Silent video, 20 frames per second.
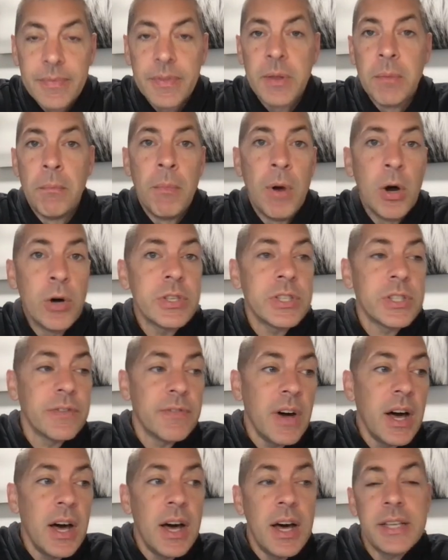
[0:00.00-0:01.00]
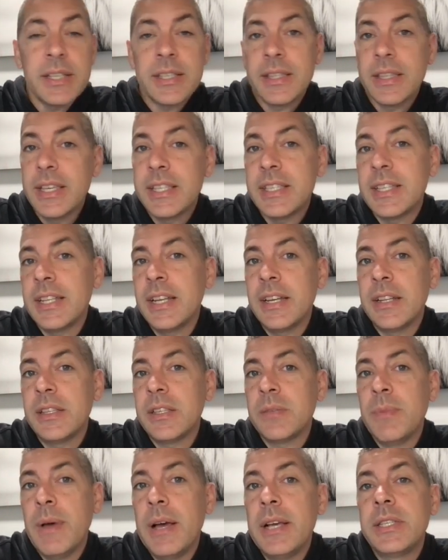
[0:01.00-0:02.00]
most of us listening to
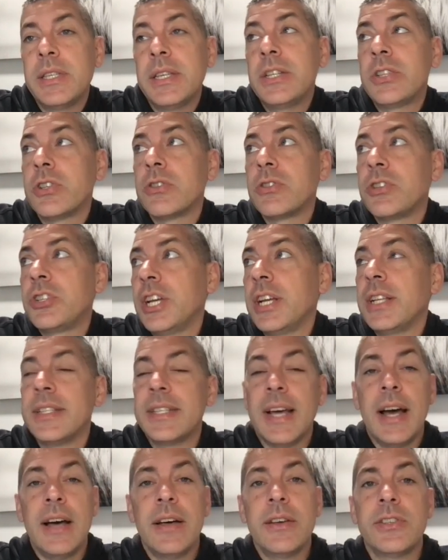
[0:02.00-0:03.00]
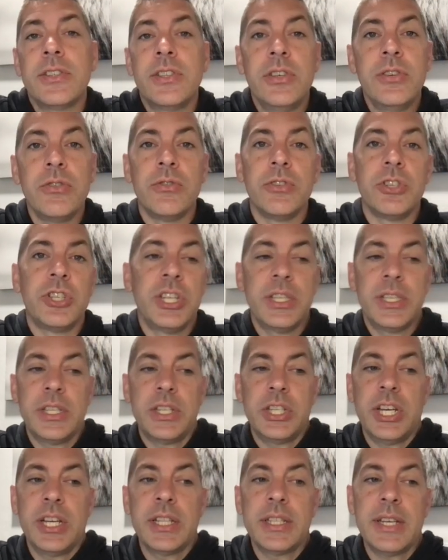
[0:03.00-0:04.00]
this message are Gentiles too. She's a
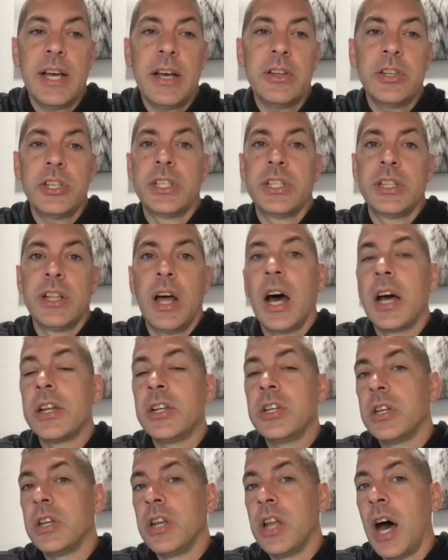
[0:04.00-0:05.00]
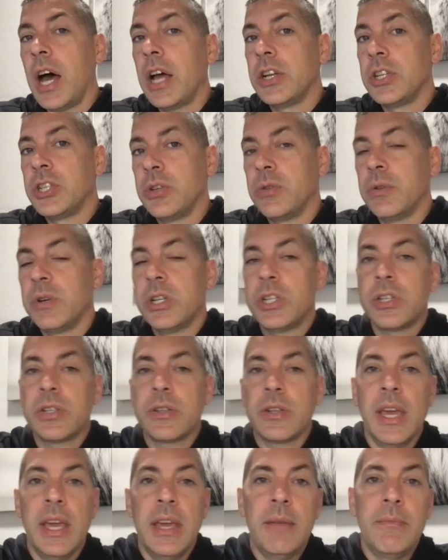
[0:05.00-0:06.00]
Gentile. She's not Jewish.
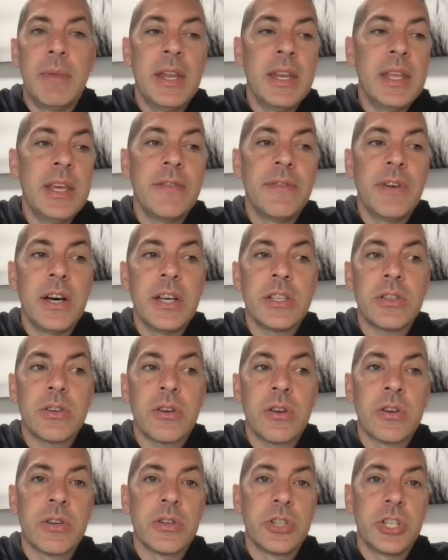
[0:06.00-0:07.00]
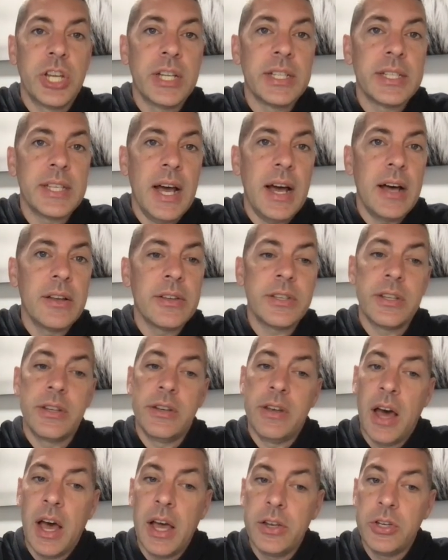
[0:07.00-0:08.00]
Okay, many of us are Gentiles,
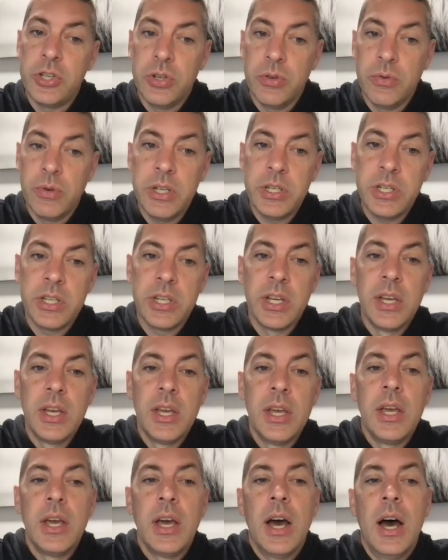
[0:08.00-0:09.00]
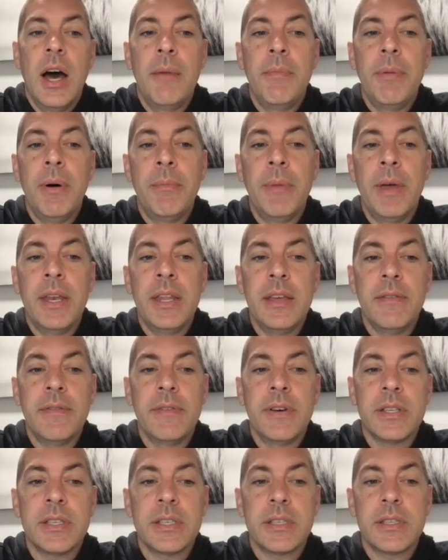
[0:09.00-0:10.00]
not Jewish. But many of
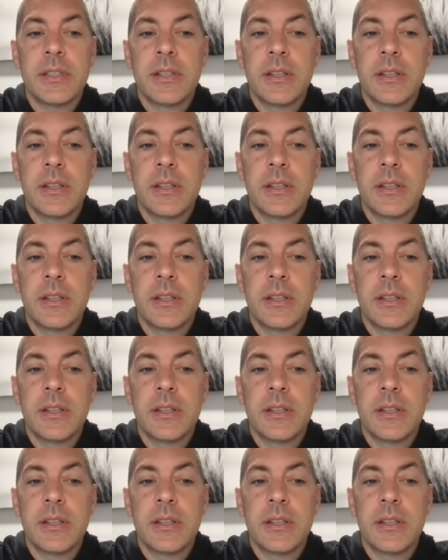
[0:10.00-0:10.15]
us